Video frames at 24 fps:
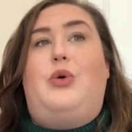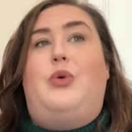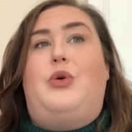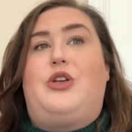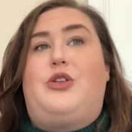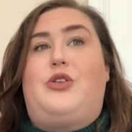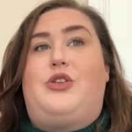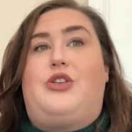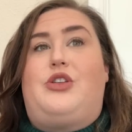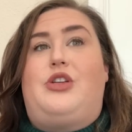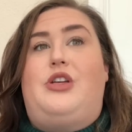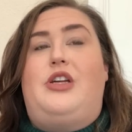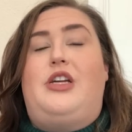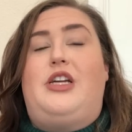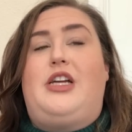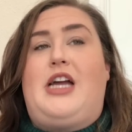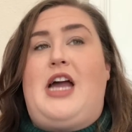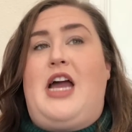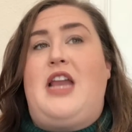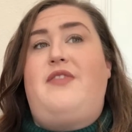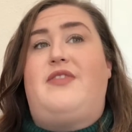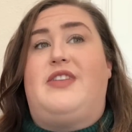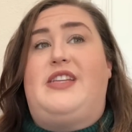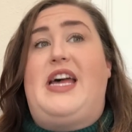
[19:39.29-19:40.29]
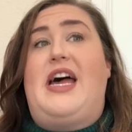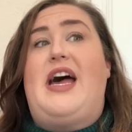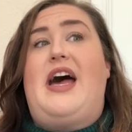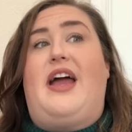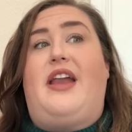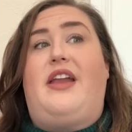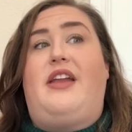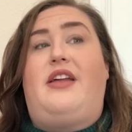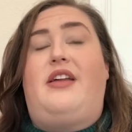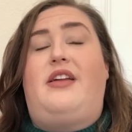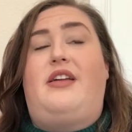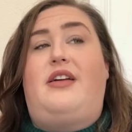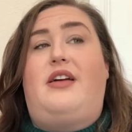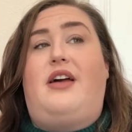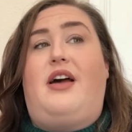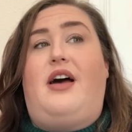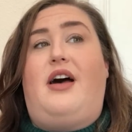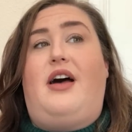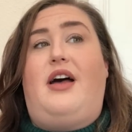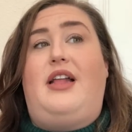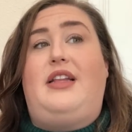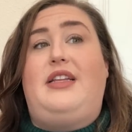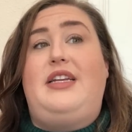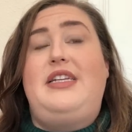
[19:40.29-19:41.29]
which was kind of sad,
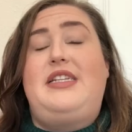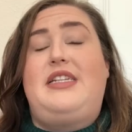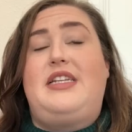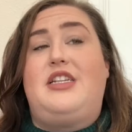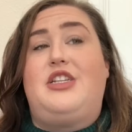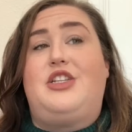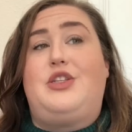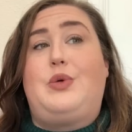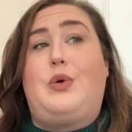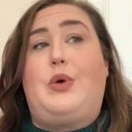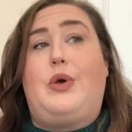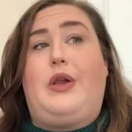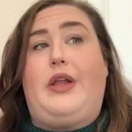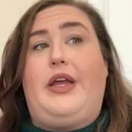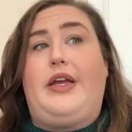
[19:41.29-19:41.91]
at least in store.